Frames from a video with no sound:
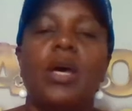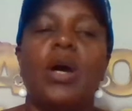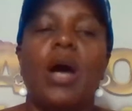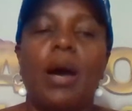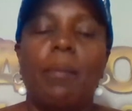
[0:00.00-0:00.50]

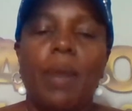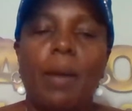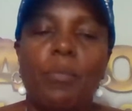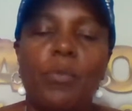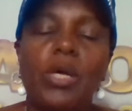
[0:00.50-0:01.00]

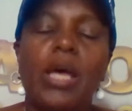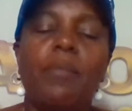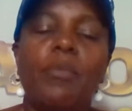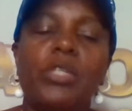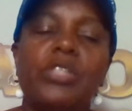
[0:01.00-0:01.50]
and
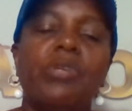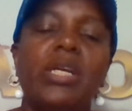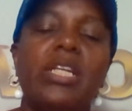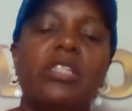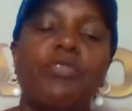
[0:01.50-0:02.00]
mostly
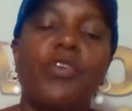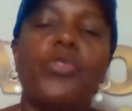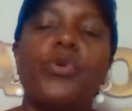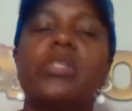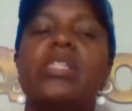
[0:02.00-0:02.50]
it's for
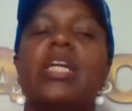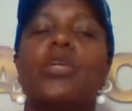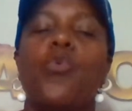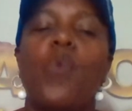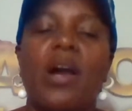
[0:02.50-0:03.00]
those that
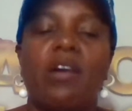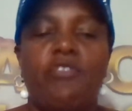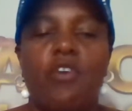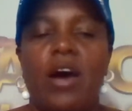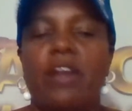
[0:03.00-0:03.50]
work
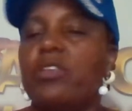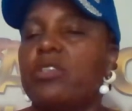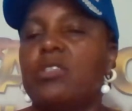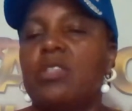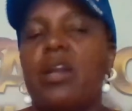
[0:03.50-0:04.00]
for
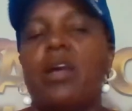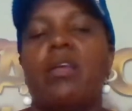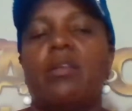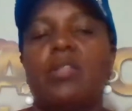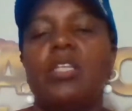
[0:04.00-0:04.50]
others
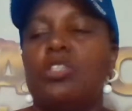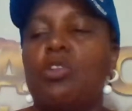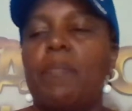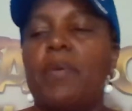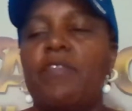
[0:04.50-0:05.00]
this
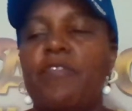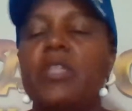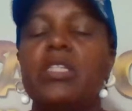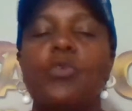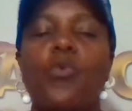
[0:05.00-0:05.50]
topic
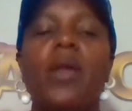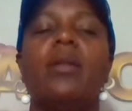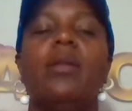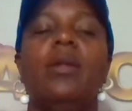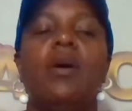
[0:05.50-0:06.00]
fits well
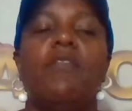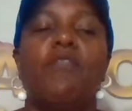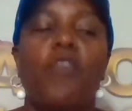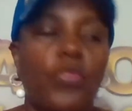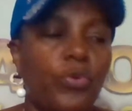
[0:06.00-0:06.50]

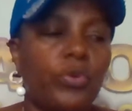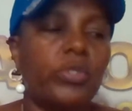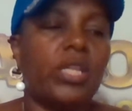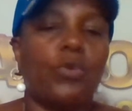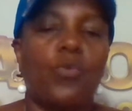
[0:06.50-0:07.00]
for those
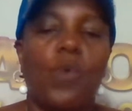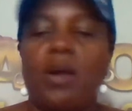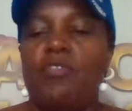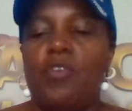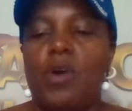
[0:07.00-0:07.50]
that work
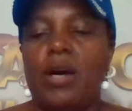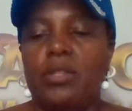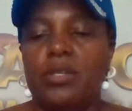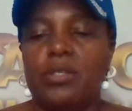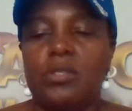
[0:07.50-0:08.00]
for
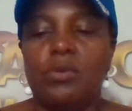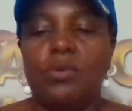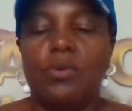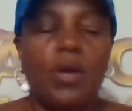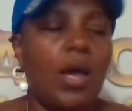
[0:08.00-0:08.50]
others. So
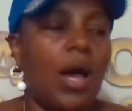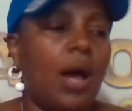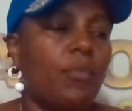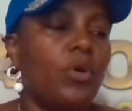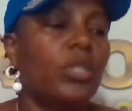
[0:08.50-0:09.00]

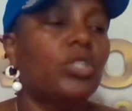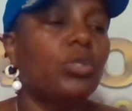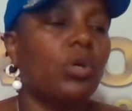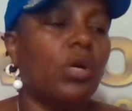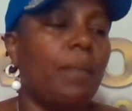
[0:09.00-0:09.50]
I'm going to
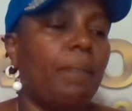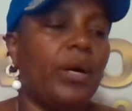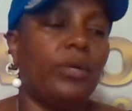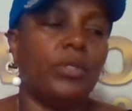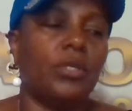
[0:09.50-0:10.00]
talk
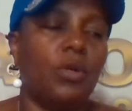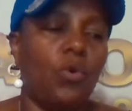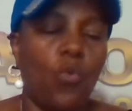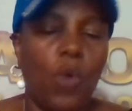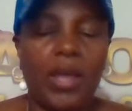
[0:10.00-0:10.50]
about
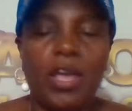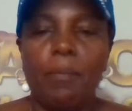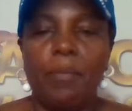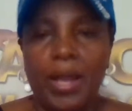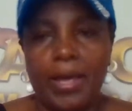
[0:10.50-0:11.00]
working
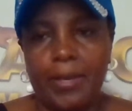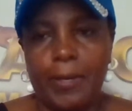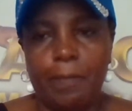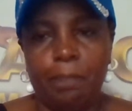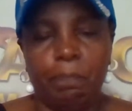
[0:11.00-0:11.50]
blind.
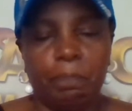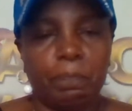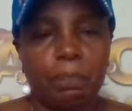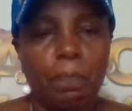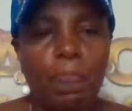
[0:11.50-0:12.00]

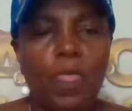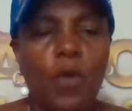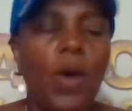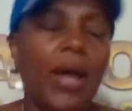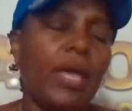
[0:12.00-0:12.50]

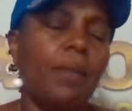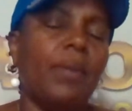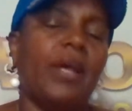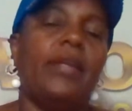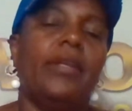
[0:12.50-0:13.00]

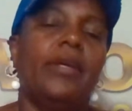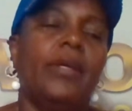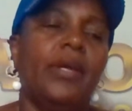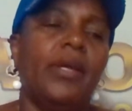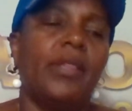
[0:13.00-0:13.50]

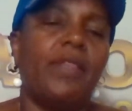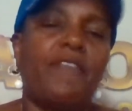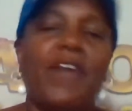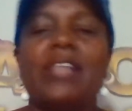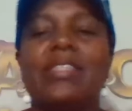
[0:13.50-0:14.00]
The
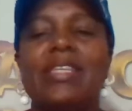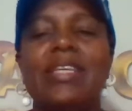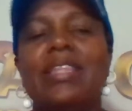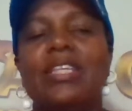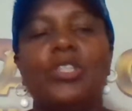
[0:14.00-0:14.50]
first thing
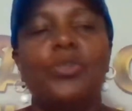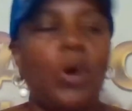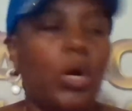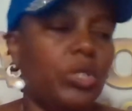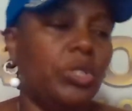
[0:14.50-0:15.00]
that you
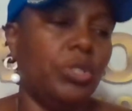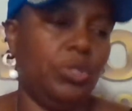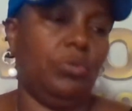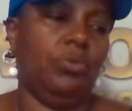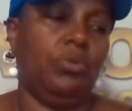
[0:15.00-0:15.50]
ought to know,